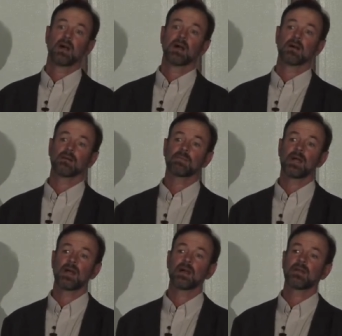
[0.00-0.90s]
um,
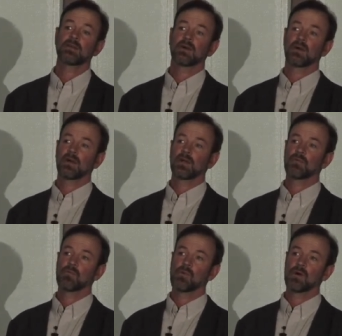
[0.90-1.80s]
and
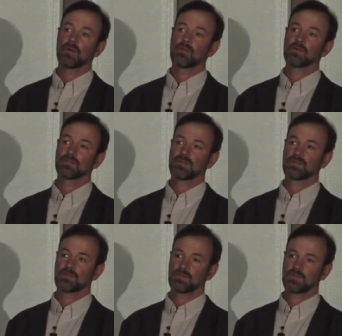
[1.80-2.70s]
on what was
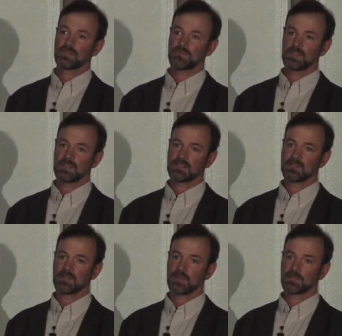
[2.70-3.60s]
assumed to be
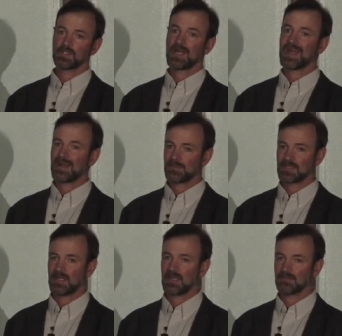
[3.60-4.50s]
snow leopard
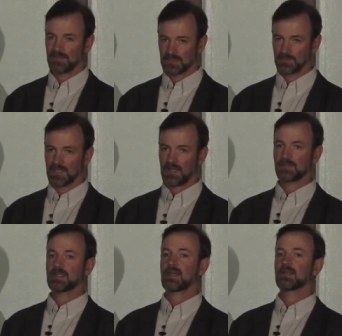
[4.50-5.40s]
habitat, available
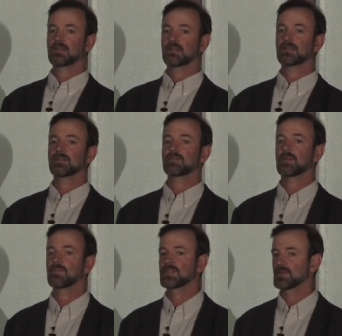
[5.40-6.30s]
habitat in the country.
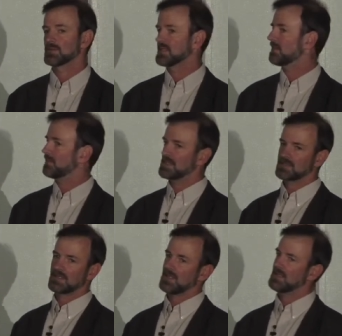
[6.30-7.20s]
So it was not
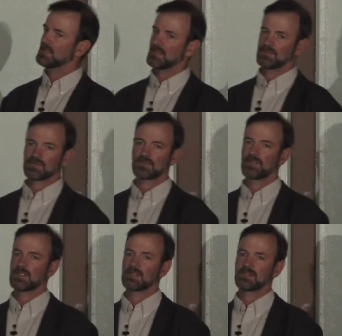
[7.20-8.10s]
based on any kind of
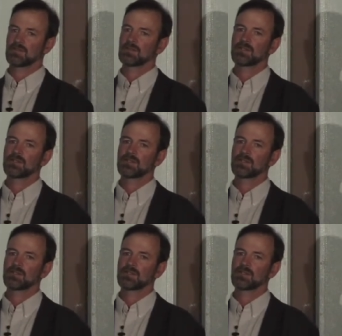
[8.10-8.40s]
surveys or